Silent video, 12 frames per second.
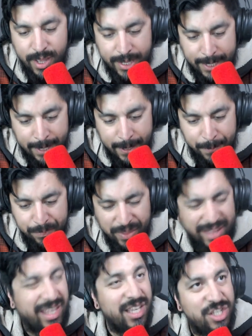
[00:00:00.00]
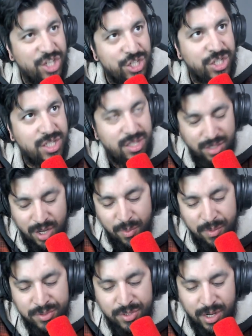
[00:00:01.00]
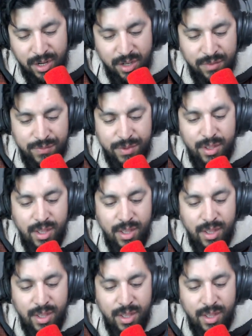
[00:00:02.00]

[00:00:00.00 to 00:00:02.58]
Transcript: I think just 3 Weevils enough.